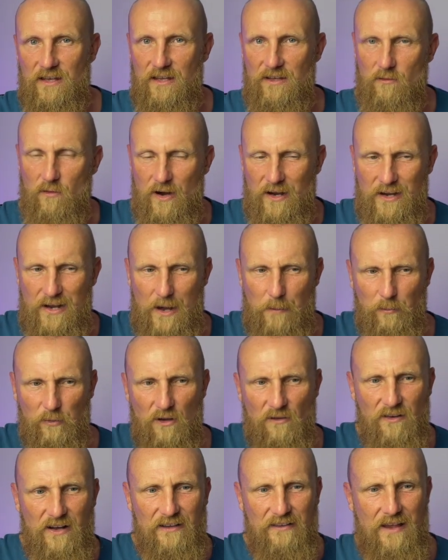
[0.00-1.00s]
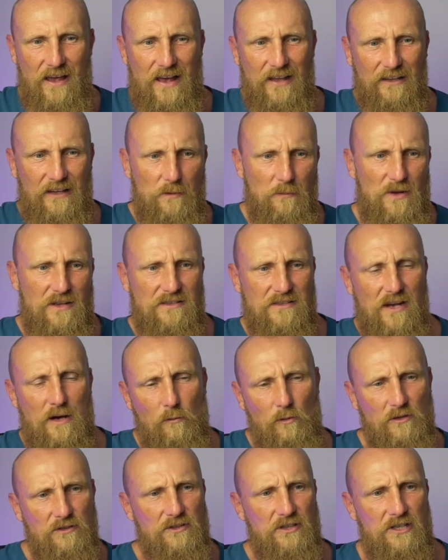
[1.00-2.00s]
And there are a couple of other elements I
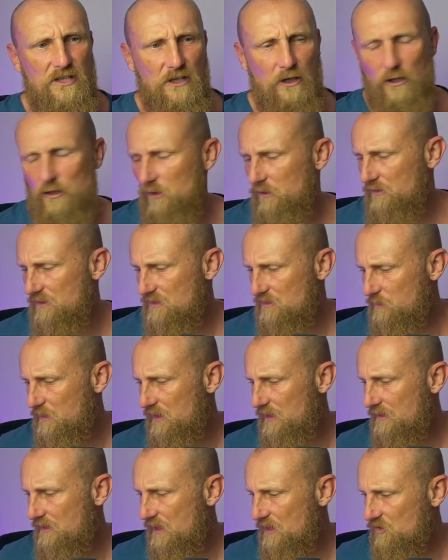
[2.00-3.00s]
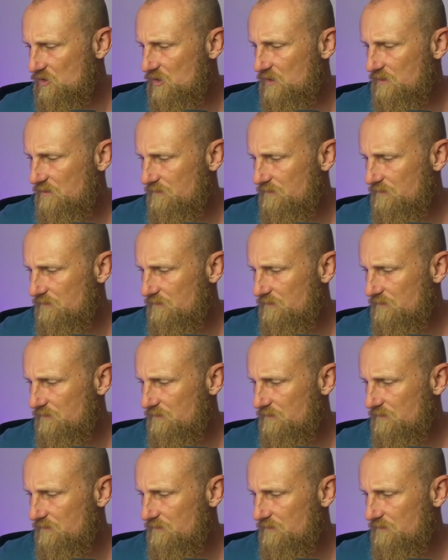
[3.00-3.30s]
want to include this meditation.